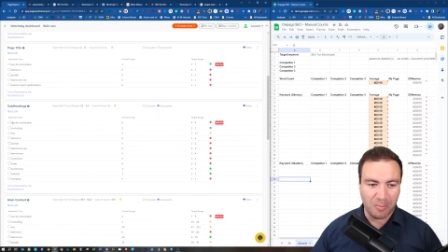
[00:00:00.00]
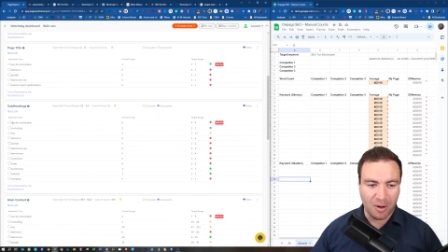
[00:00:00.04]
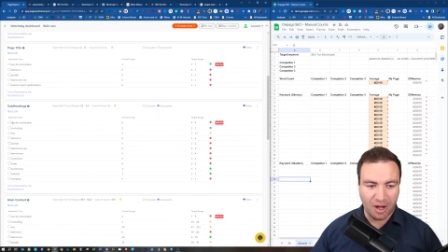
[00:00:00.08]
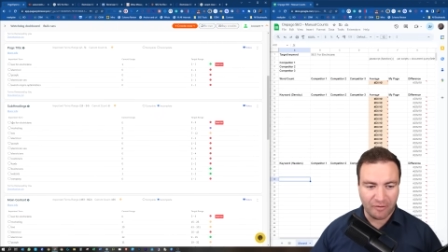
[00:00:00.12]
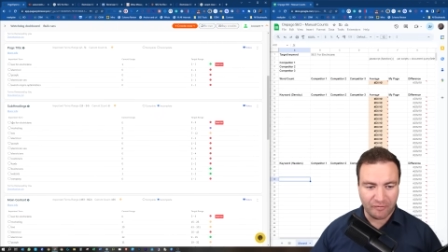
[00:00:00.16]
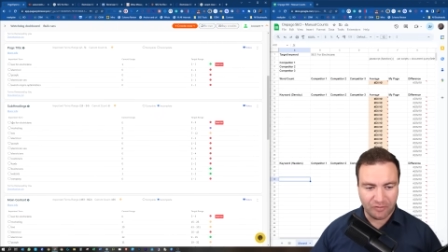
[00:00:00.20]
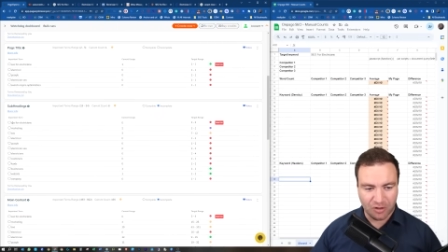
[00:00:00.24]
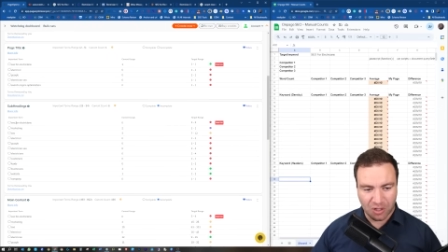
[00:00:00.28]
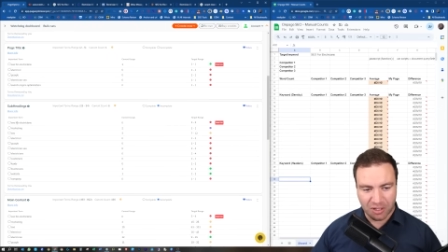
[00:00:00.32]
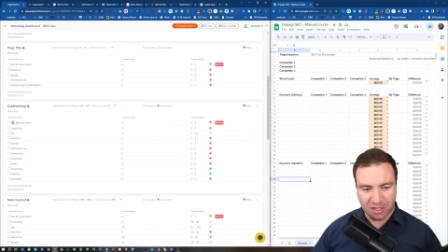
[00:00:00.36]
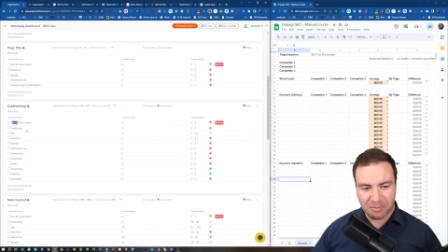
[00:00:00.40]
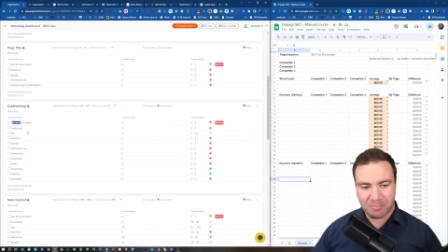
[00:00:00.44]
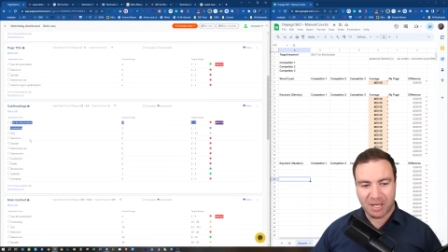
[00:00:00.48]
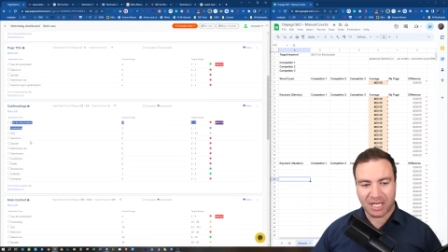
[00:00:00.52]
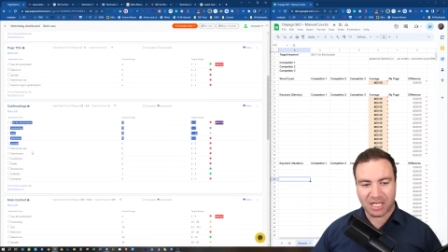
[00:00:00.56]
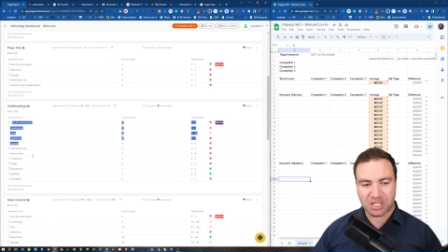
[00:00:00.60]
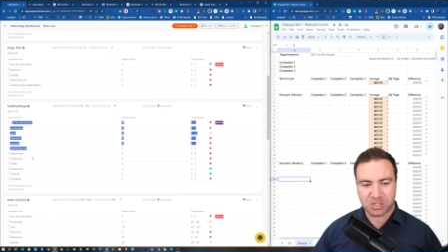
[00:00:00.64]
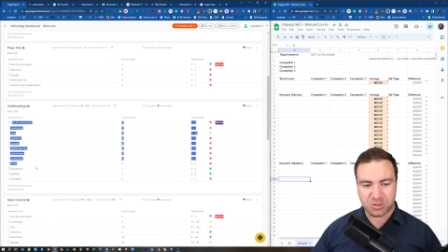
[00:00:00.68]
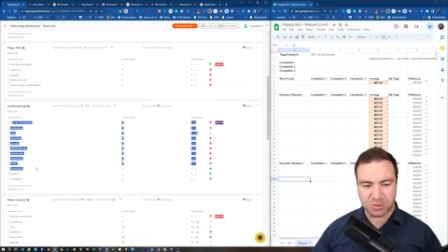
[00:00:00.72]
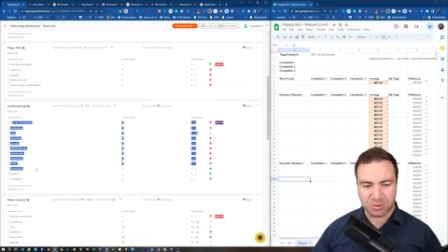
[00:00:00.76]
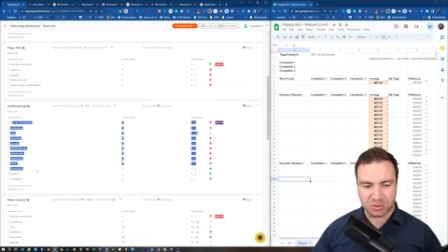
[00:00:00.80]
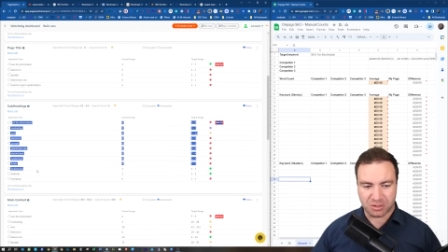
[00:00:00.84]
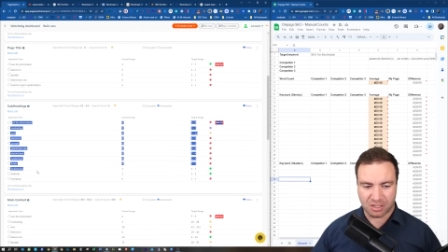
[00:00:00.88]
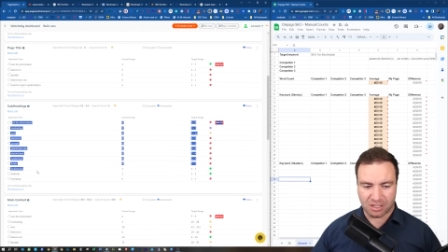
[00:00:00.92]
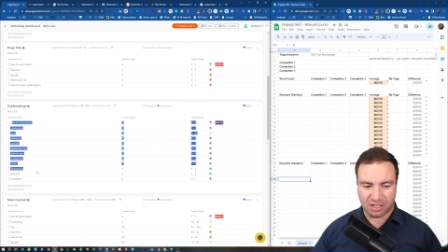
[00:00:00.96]
I've got to make
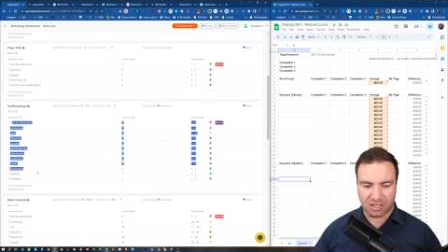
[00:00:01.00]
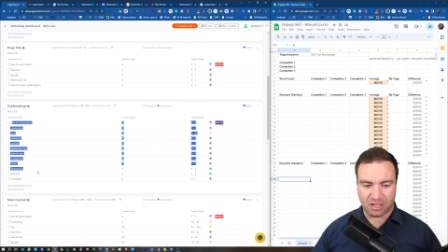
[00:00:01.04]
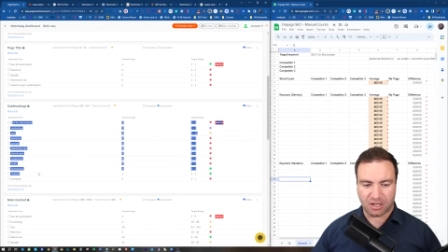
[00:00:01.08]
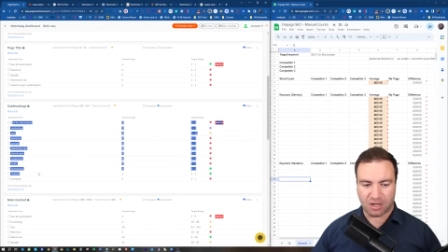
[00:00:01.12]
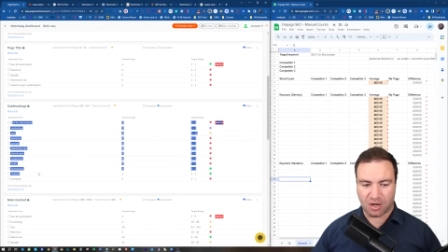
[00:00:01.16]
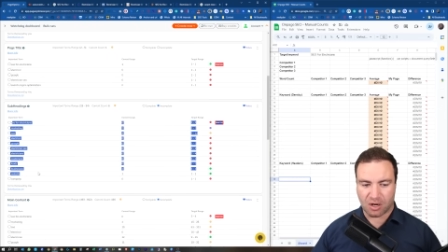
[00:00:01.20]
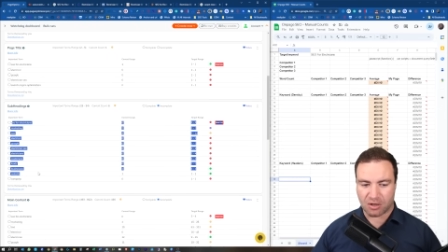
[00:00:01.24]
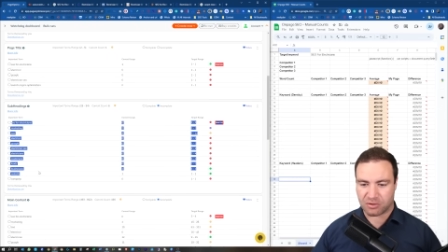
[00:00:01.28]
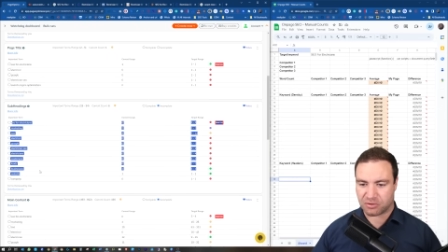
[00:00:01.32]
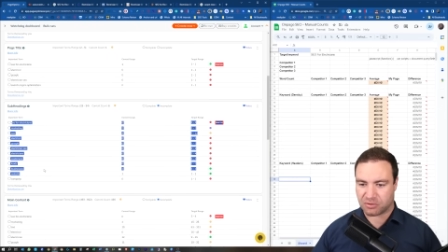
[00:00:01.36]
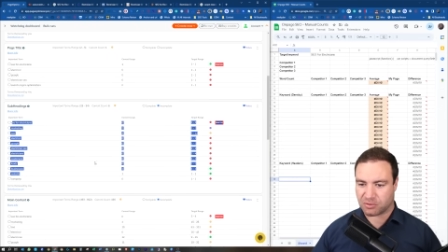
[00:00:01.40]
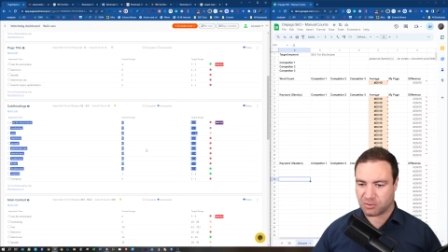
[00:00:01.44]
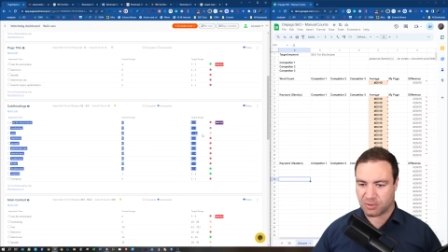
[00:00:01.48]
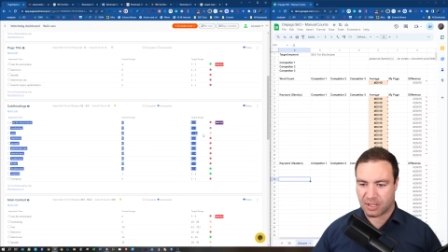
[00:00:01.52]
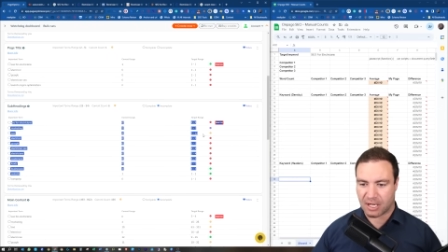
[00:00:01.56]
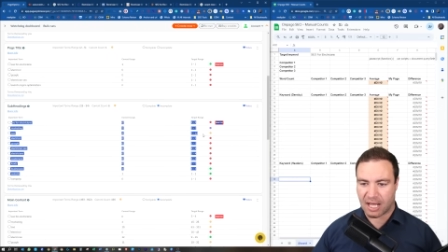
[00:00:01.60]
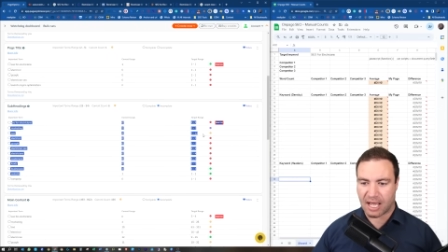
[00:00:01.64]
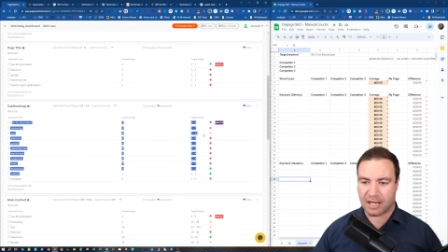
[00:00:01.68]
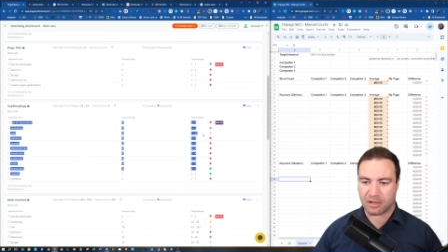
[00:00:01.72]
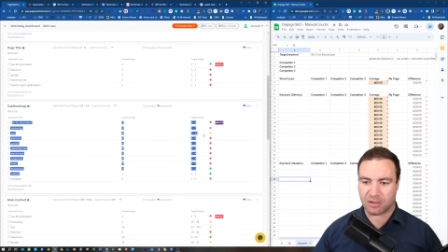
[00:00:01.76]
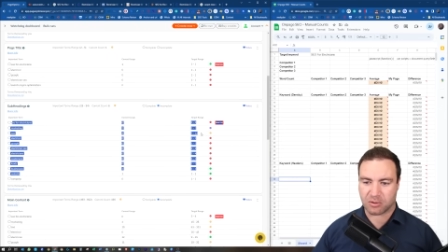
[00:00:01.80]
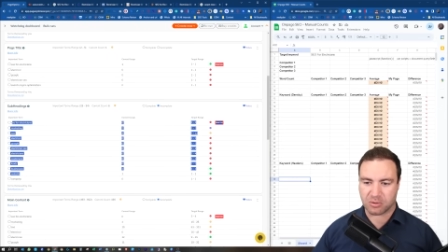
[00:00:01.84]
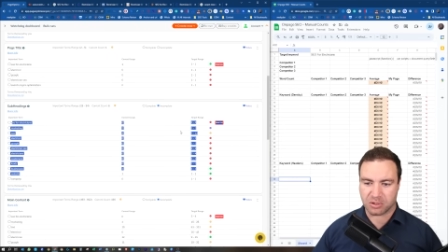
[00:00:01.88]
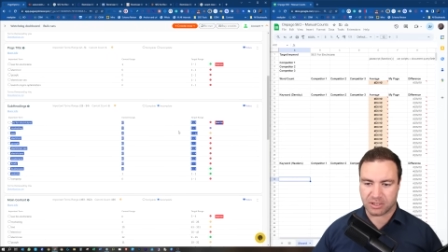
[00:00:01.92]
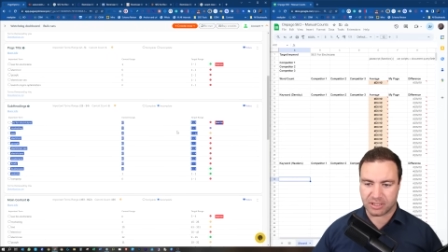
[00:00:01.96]
sure that I go through and add
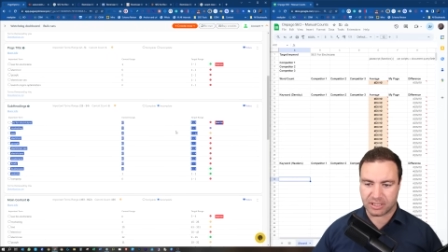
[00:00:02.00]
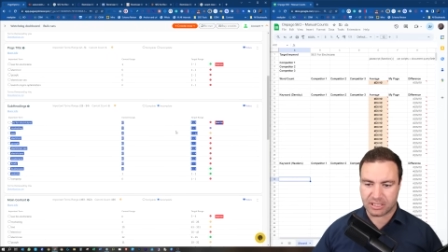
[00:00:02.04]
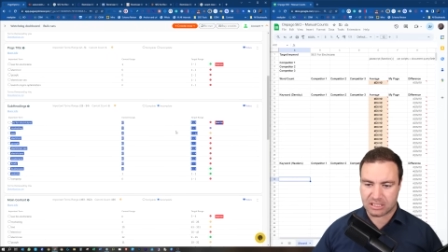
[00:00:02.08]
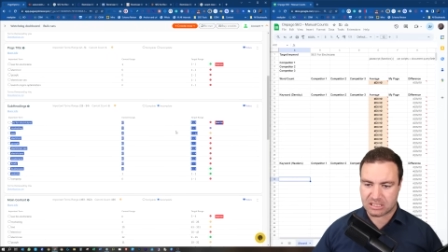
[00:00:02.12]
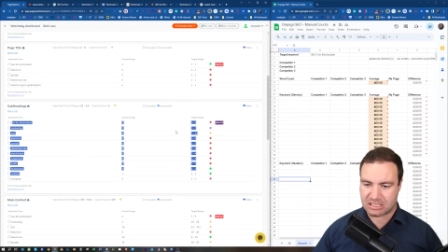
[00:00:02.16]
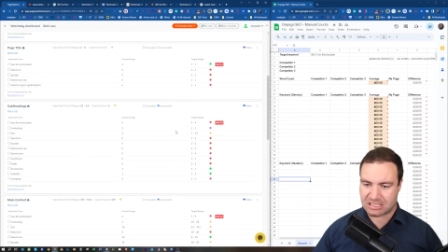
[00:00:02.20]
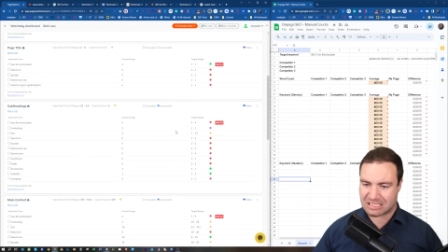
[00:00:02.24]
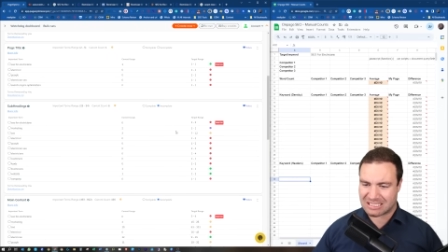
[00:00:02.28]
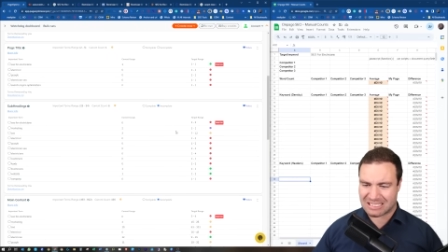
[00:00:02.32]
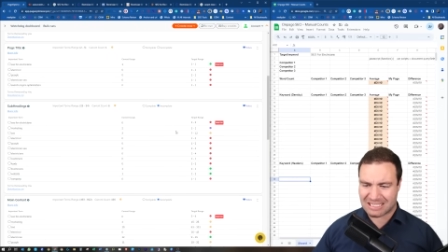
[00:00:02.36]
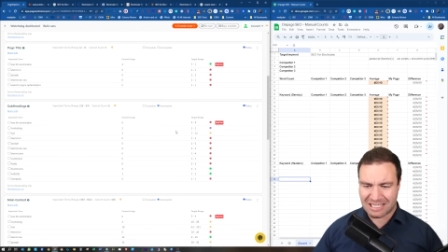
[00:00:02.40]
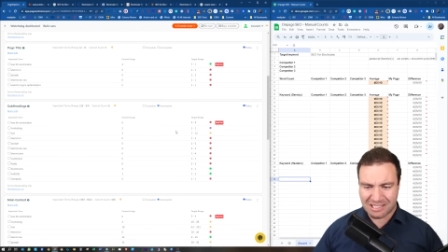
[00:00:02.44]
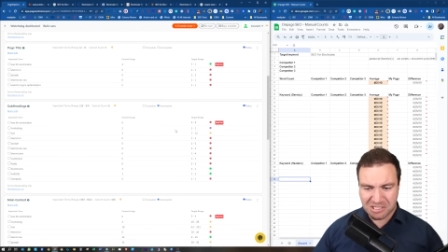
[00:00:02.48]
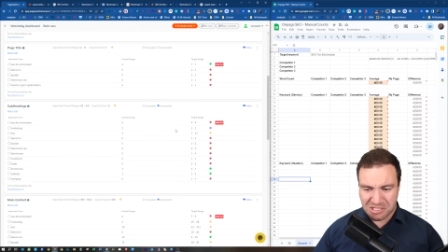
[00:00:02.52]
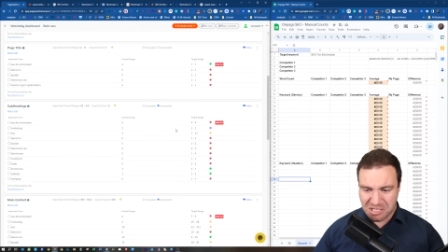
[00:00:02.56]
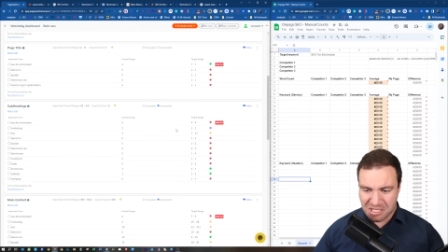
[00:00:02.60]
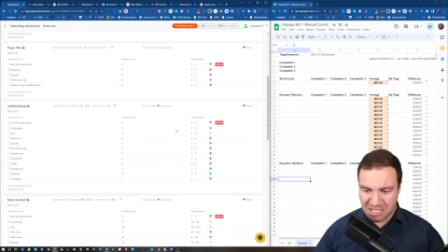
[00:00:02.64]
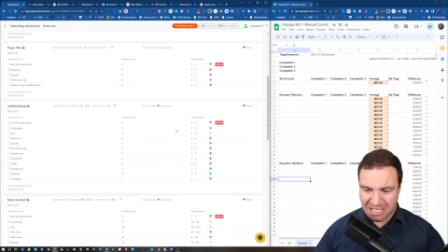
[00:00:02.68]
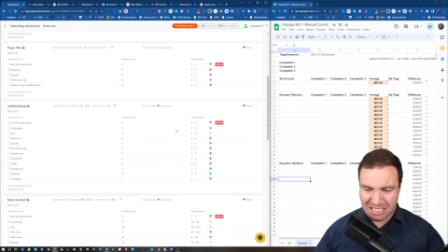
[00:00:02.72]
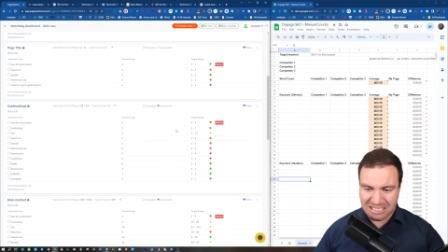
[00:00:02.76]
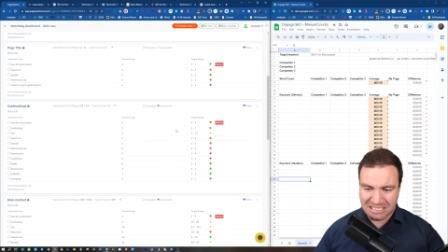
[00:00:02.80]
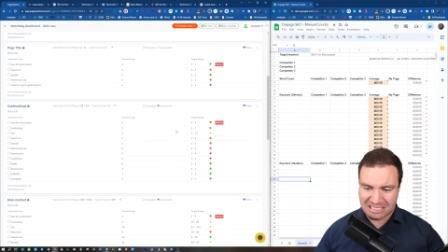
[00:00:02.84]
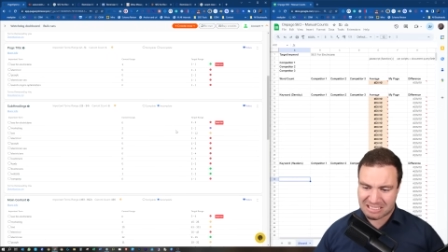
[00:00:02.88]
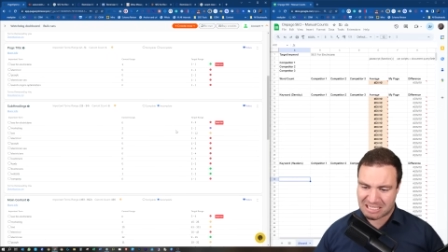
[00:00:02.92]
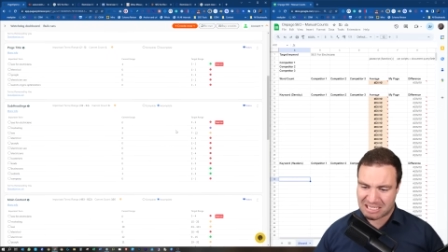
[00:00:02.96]
all of this because as you
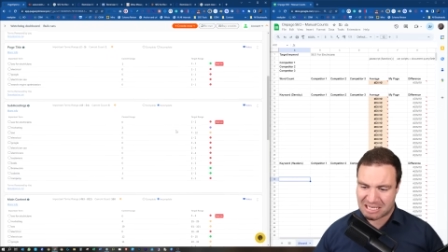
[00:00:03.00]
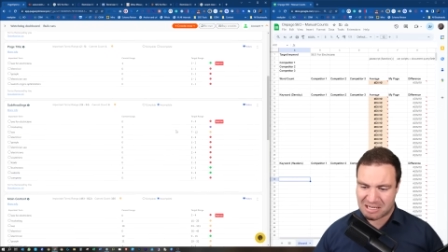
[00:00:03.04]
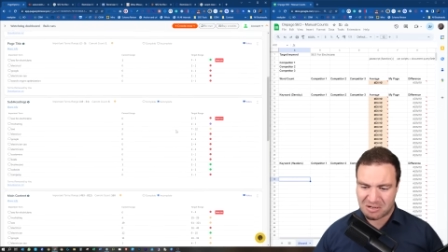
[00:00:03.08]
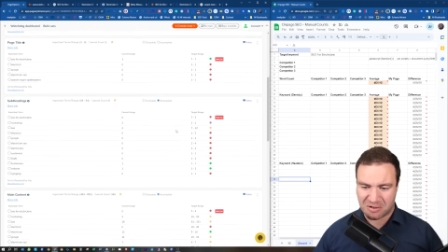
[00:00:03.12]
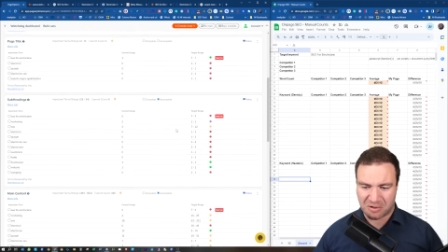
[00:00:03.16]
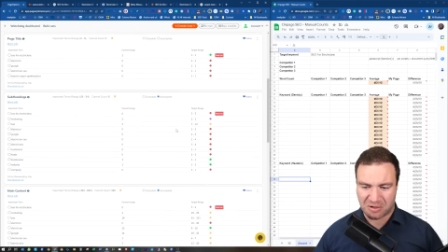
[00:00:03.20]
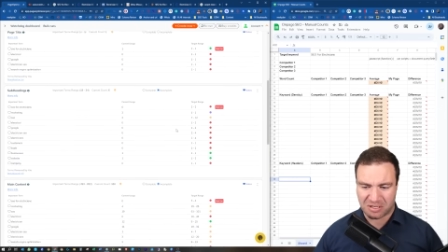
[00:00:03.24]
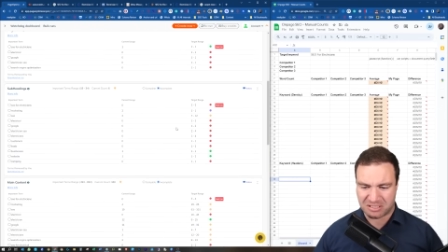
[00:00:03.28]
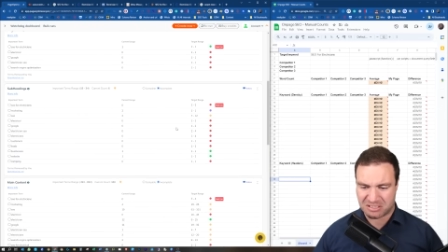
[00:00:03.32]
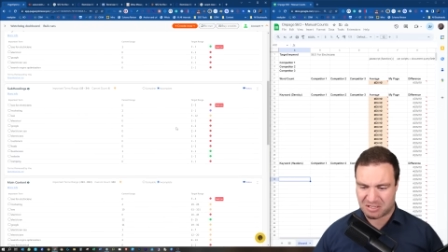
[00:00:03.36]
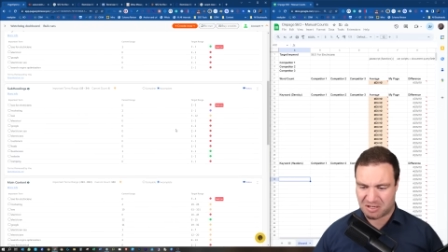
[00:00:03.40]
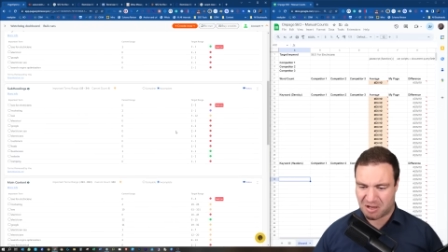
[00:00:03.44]
can see, guys,